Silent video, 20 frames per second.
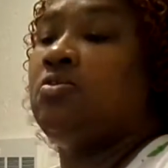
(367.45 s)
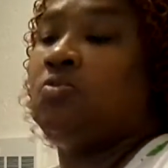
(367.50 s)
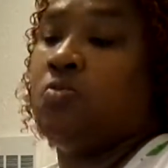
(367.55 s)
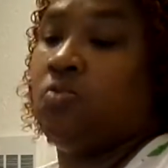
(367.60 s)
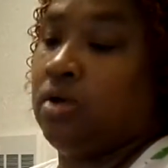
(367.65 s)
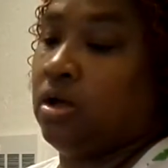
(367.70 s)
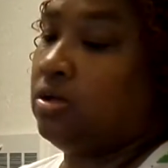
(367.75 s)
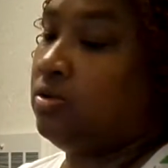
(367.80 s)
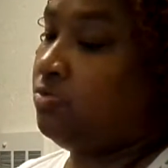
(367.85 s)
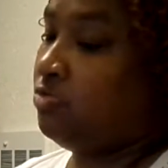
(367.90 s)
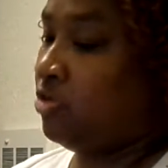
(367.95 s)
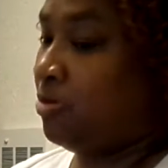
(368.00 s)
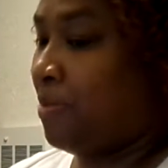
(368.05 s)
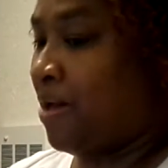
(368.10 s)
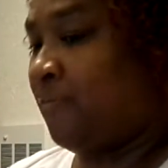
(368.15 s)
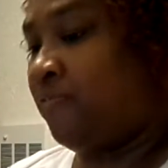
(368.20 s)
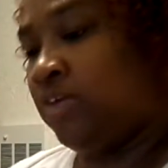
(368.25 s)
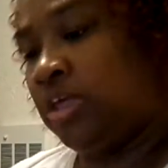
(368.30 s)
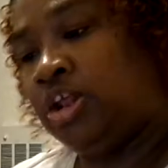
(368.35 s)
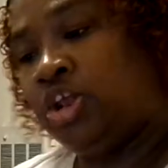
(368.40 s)
Welcome to my
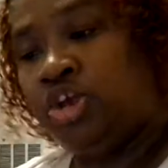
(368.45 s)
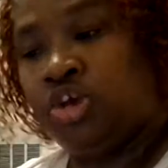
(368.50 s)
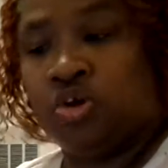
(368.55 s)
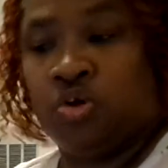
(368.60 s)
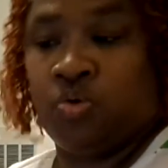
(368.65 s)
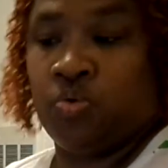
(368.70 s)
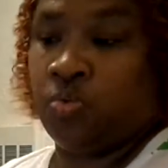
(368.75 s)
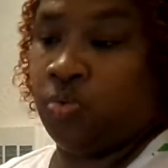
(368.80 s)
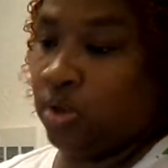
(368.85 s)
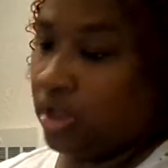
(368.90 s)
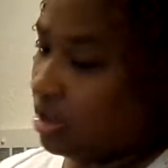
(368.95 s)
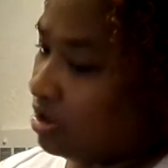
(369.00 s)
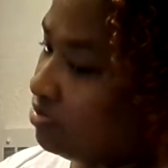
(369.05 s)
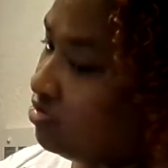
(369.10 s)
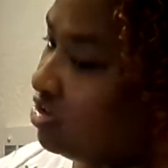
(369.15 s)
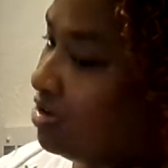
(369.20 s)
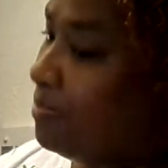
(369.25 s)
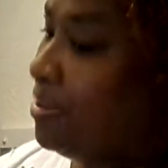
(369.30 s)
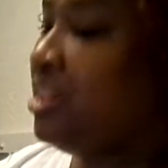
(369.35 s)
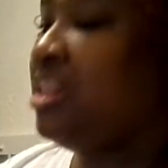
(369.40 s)
video. Welcome
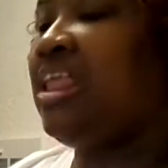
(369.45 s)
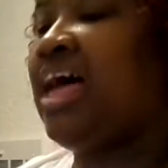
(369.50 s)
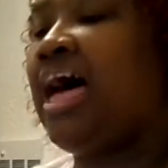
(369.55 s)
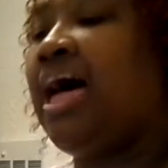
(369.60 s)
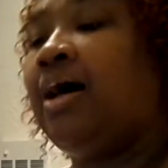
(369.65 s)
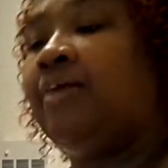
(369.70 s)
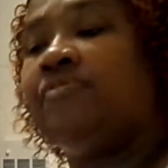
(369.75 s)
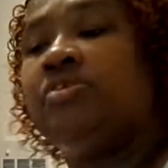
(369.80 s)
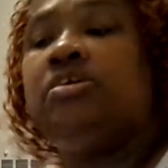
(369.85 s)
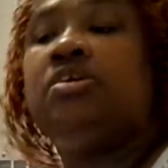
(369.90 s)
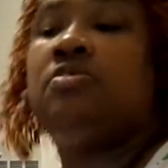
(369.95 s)
to my live.